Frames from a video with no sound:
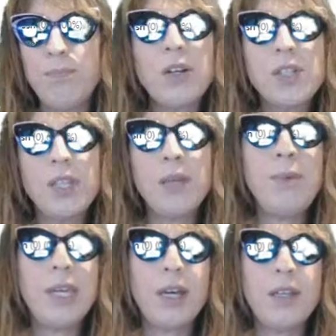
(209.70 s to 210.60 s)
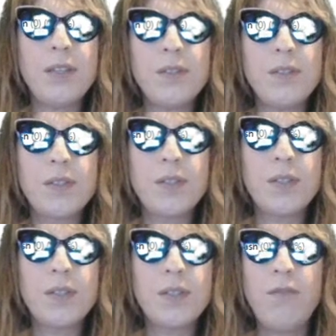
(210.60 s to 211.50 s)
Partially because
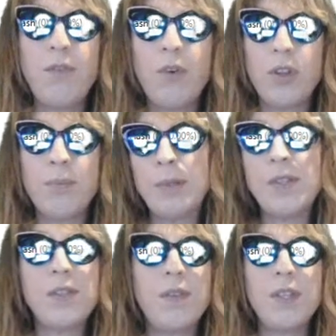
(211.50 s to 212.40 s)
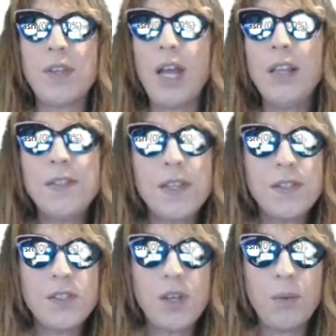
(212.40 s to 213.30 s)
for the purposes of this
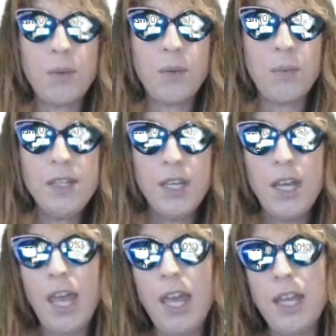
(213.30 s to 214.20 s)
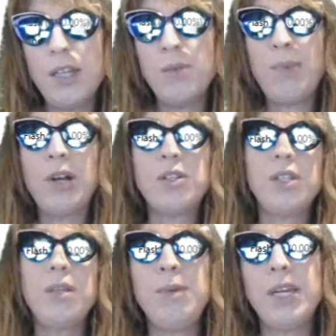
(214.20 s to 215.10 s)
analysis, it's all we need. And
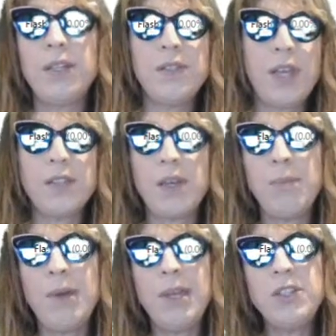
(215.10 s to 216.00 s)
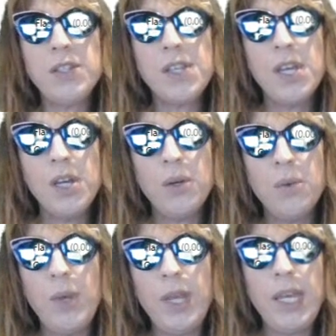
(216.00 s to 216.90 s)
partially because, as I mentioned,
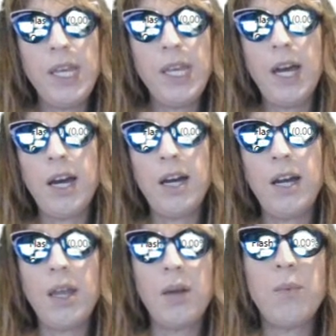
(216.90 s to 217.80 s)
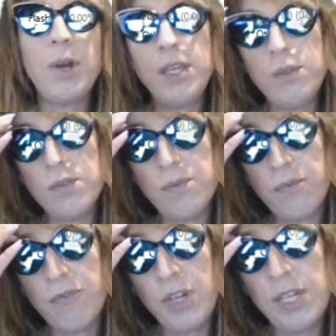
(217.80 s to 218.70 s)
I want to use
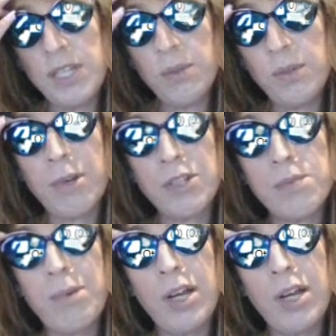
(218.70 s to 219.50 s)
free tools as much as